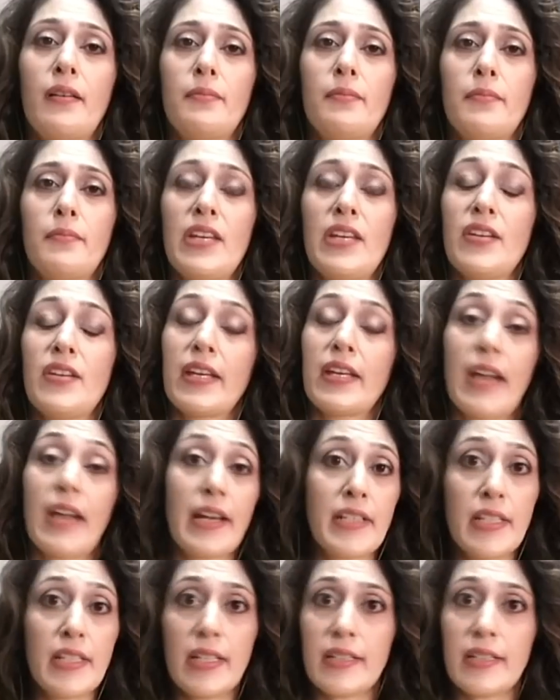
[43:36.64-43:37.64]
He
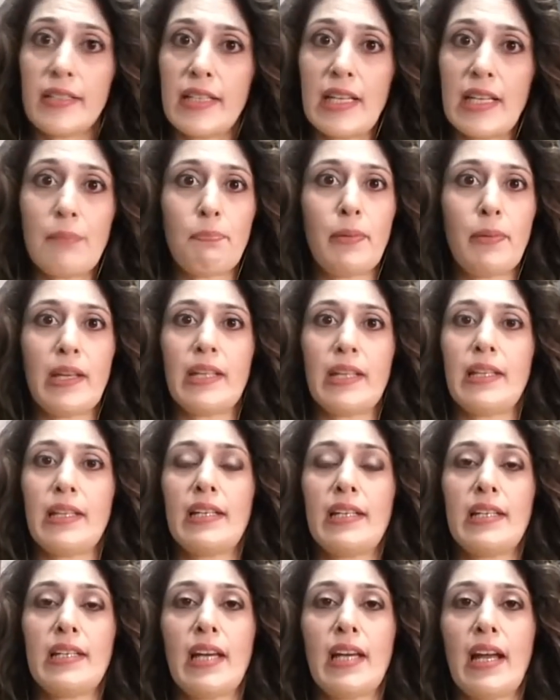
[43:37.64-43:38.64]
regretted it deeply
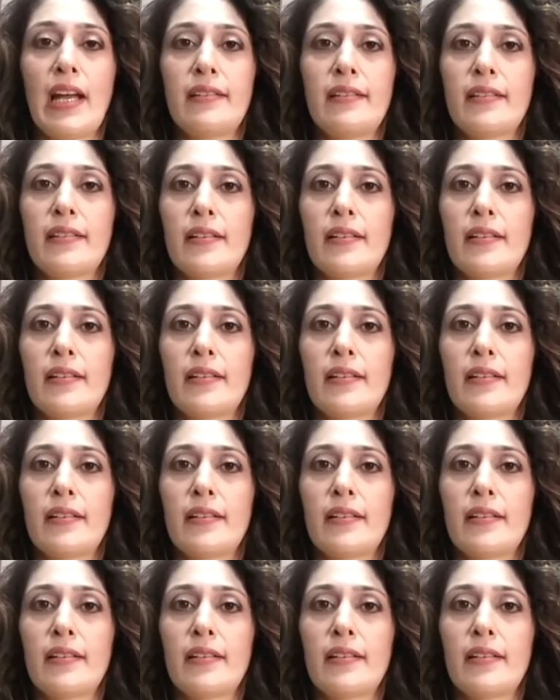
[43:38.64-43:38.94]
that he had